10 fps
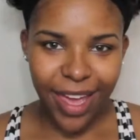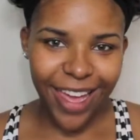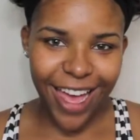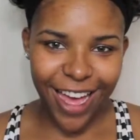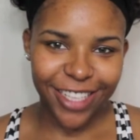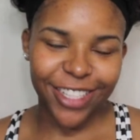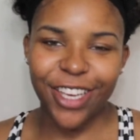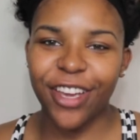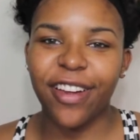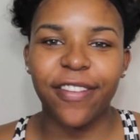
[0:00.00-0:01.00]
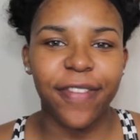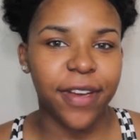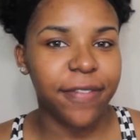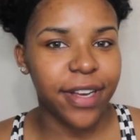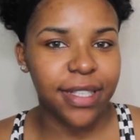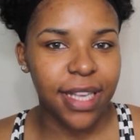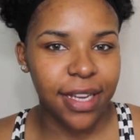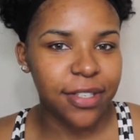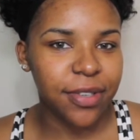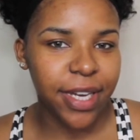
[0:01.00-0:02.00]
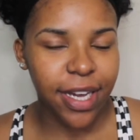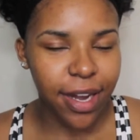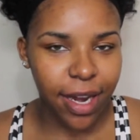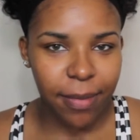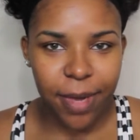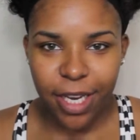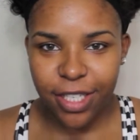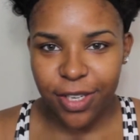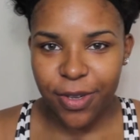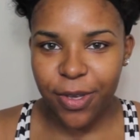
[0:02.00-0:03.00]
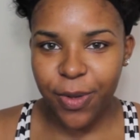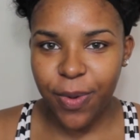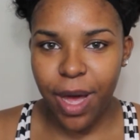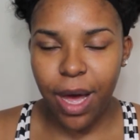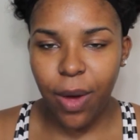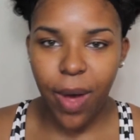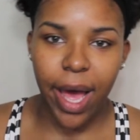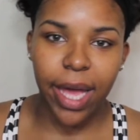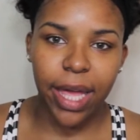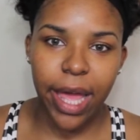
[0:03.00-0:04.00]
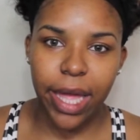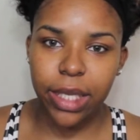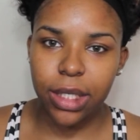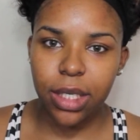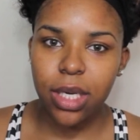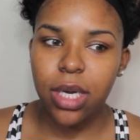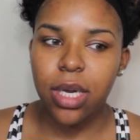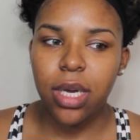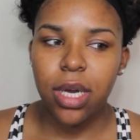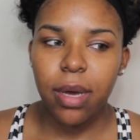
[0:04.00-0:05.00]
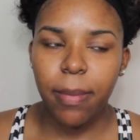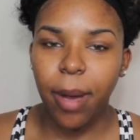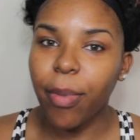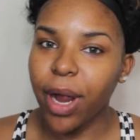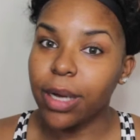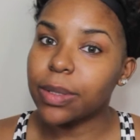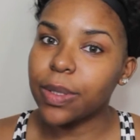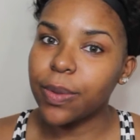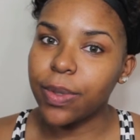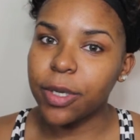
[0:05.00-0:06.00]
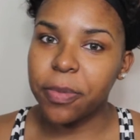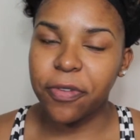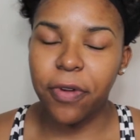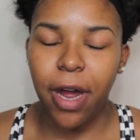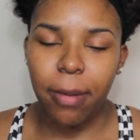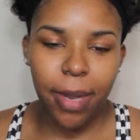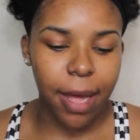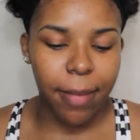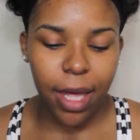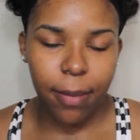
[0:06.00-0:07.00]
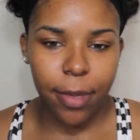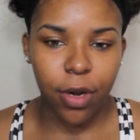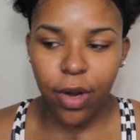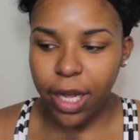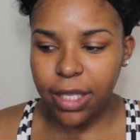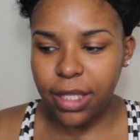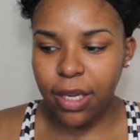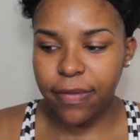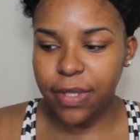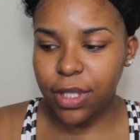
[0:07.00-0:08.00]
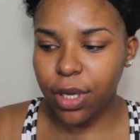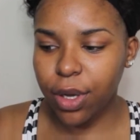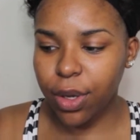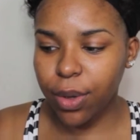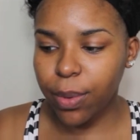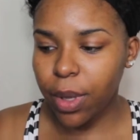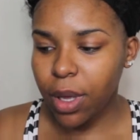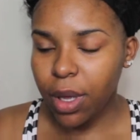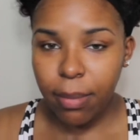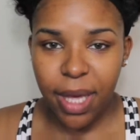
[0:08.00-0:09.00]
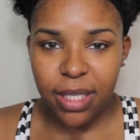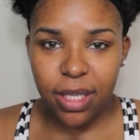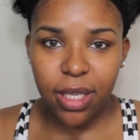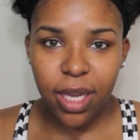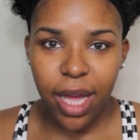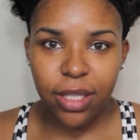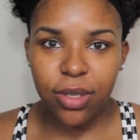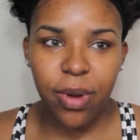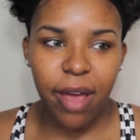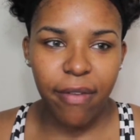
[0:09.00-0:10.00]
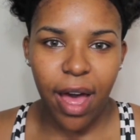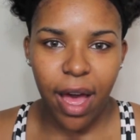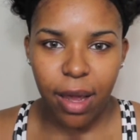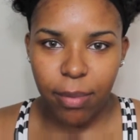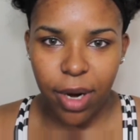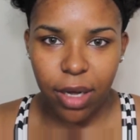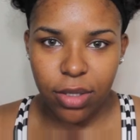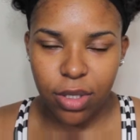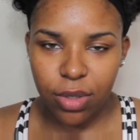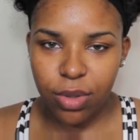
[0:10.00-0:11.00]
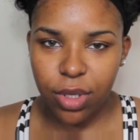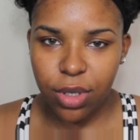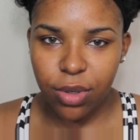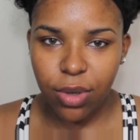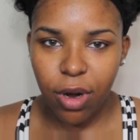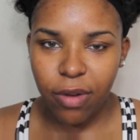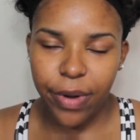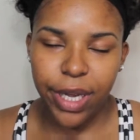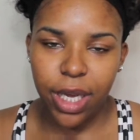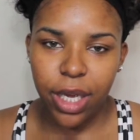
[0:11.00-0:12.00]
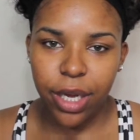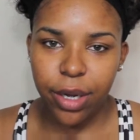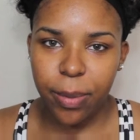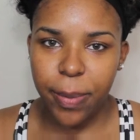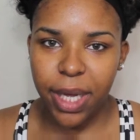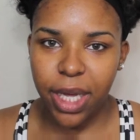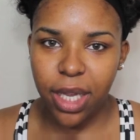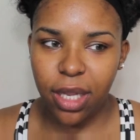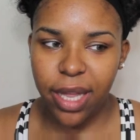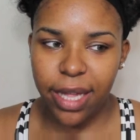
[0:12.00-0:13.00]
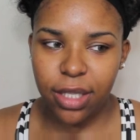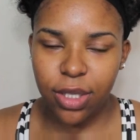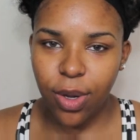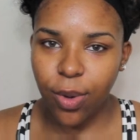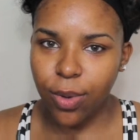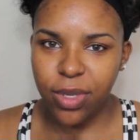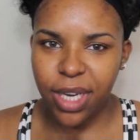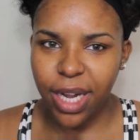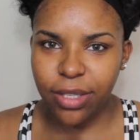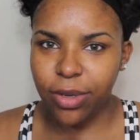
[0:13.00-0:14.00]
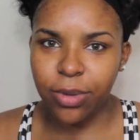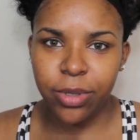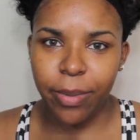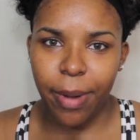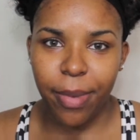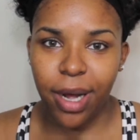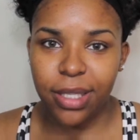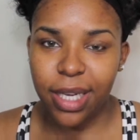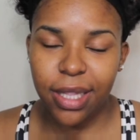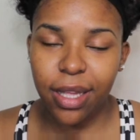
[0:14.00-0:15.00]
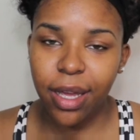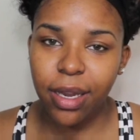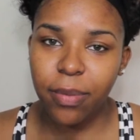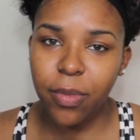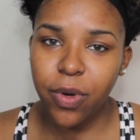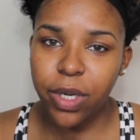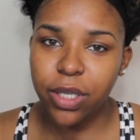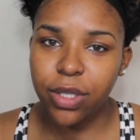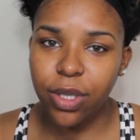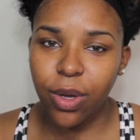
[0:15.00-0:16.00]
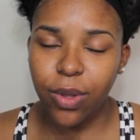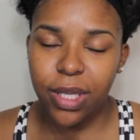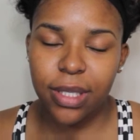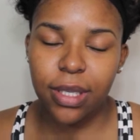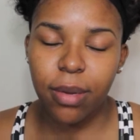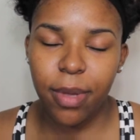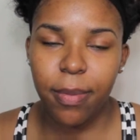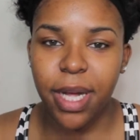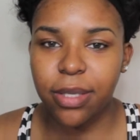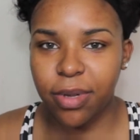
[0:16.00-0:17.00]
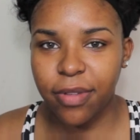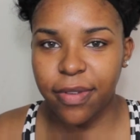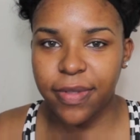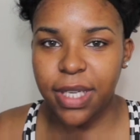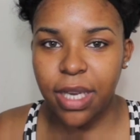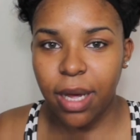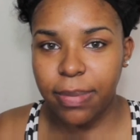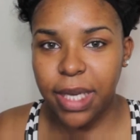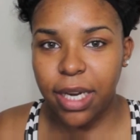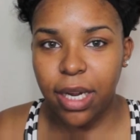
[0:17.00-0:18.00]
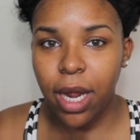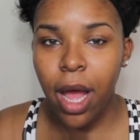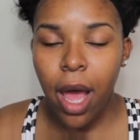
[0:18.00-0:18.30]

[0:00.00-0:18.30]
Hey guys, your girl Fierce Natural here, and I'm going to show you how I get my brows on before I apply makeup and all that stuff. So basically I do have an eyebrow tutorial already here, but that's old and I don't do my brows like that anymore. So this is going to be my 2015 updated